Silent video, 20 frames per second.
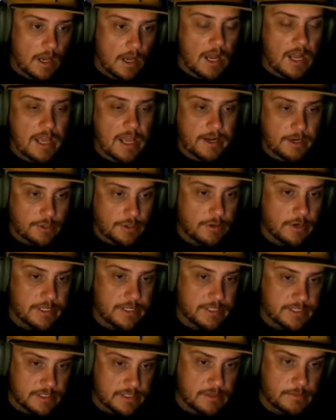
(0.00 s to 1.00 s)
I had a
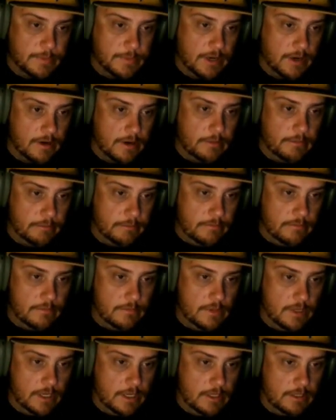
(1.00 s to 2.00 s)
trace disappear in
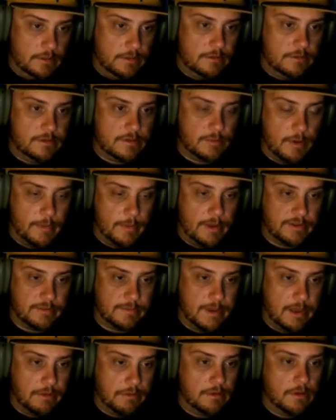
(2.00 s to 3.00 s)
uh smallmouth
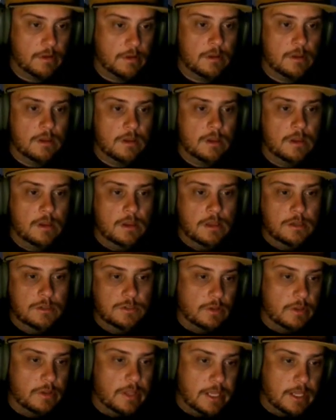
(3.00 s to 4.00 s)
mouth.
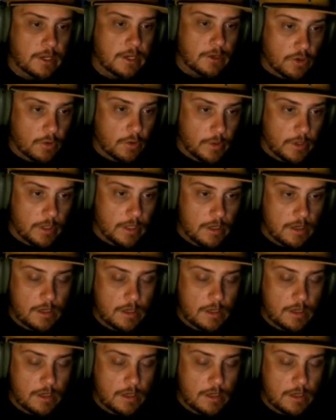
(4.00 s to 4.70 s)
So they can do it,